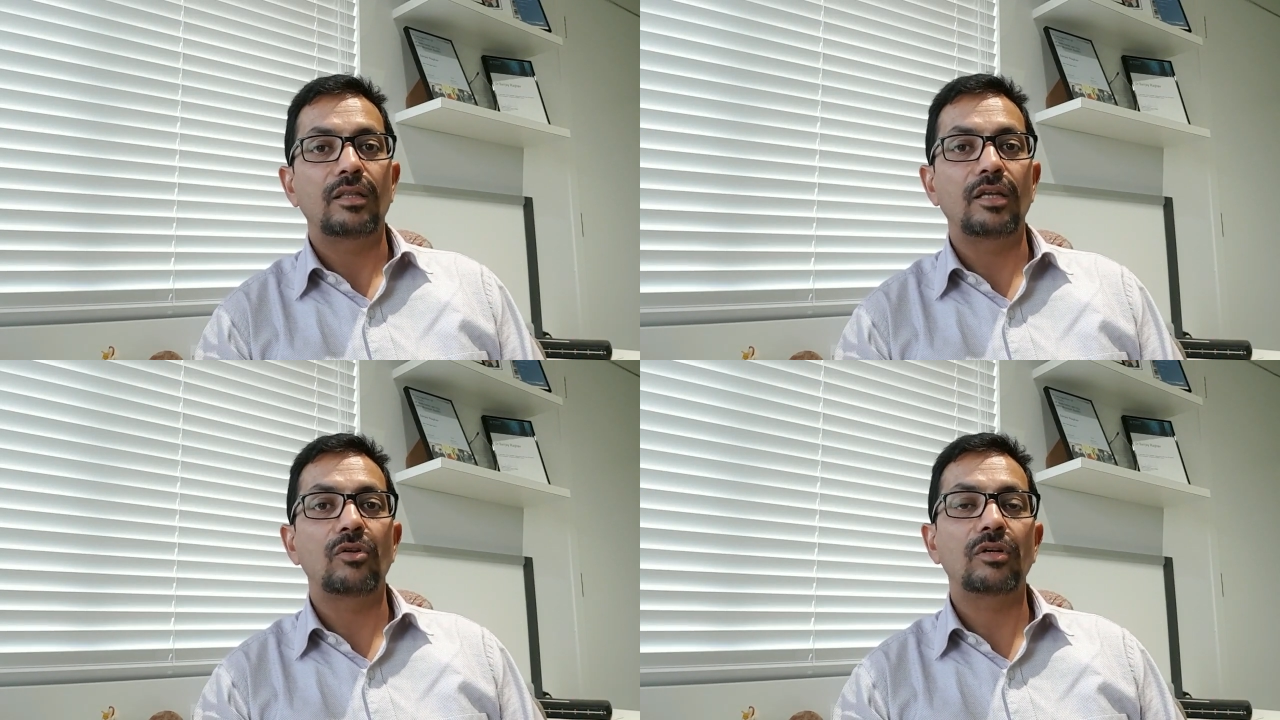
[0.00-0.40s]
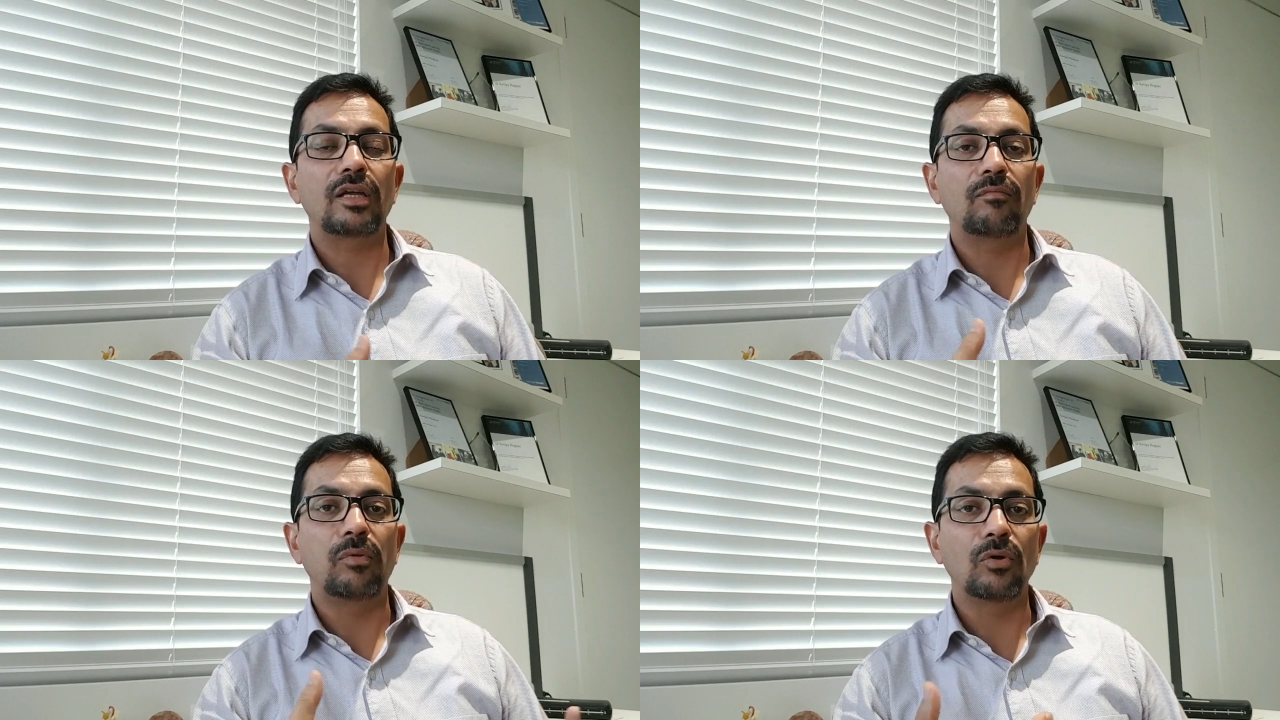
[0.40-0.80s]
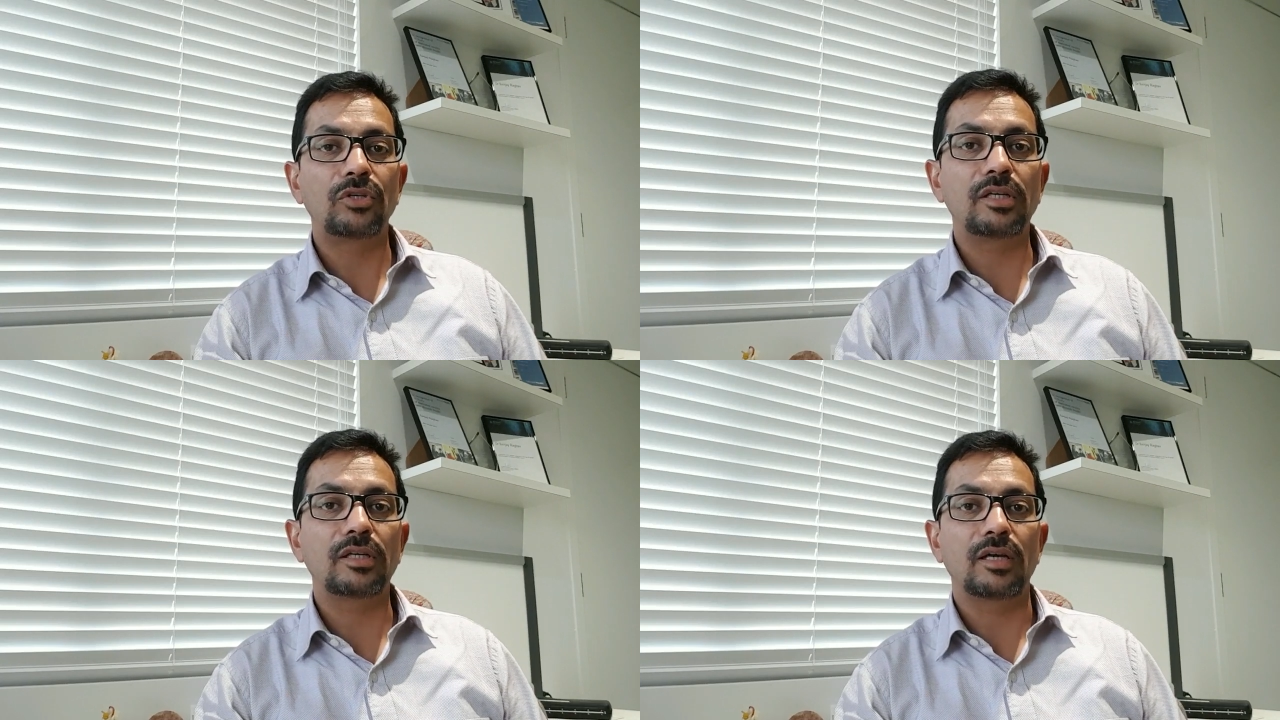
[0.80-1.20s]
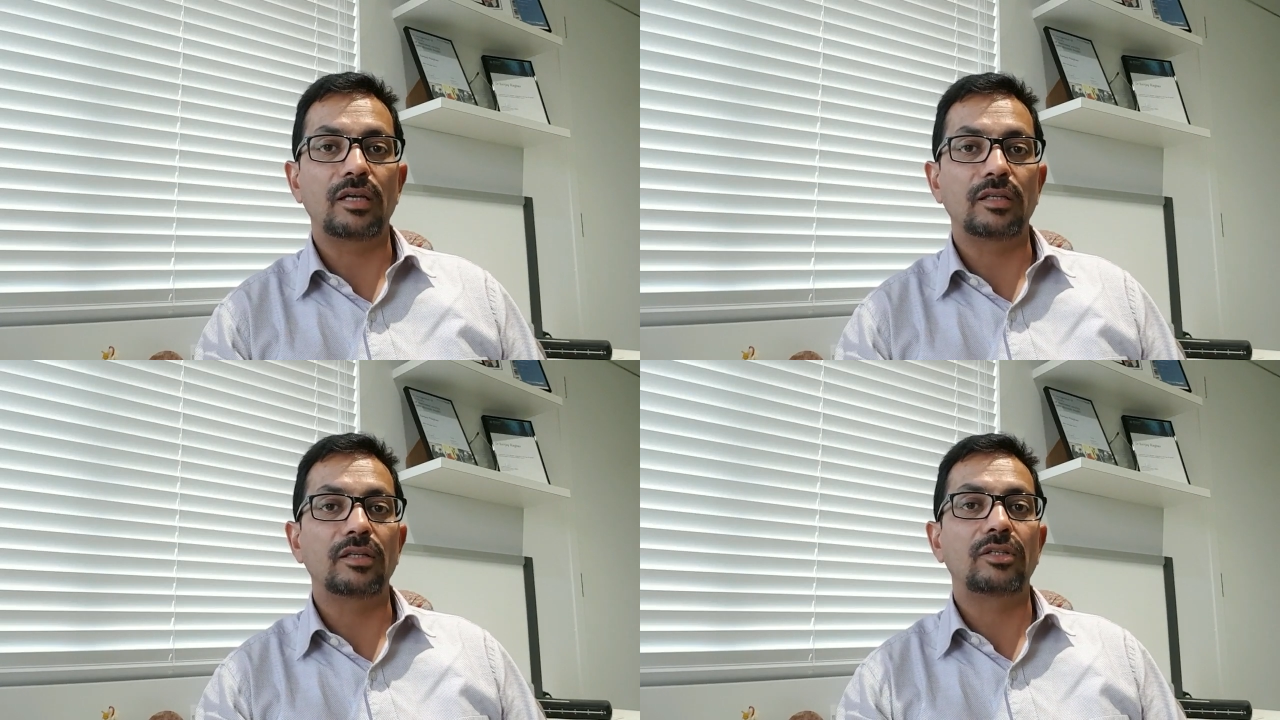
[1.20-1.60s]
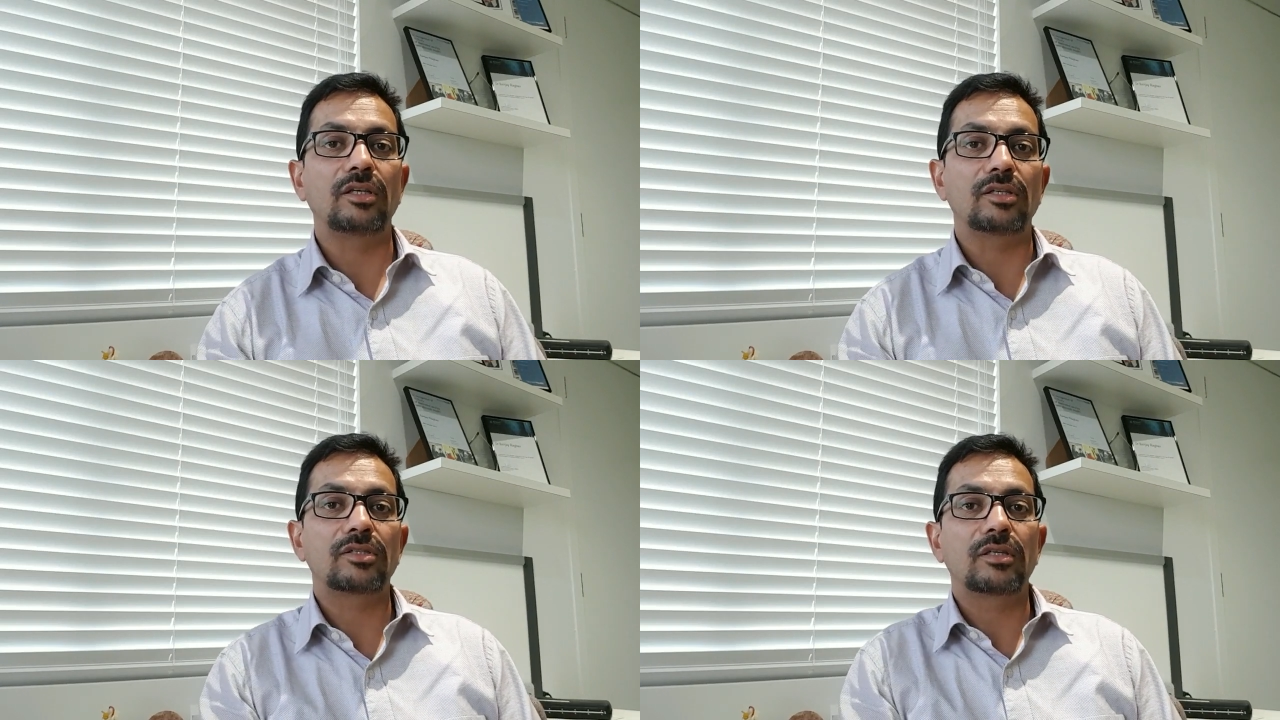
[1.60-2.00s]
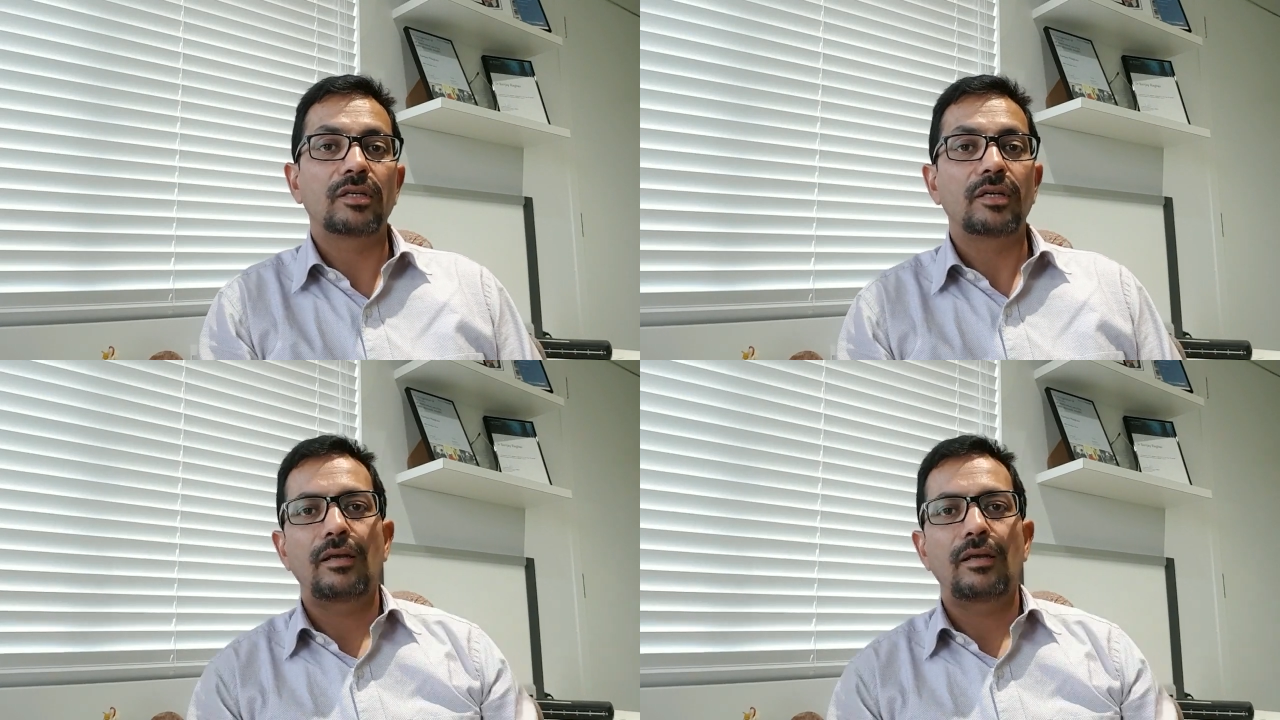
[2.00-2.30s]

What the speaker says: they don't have bloating and other things.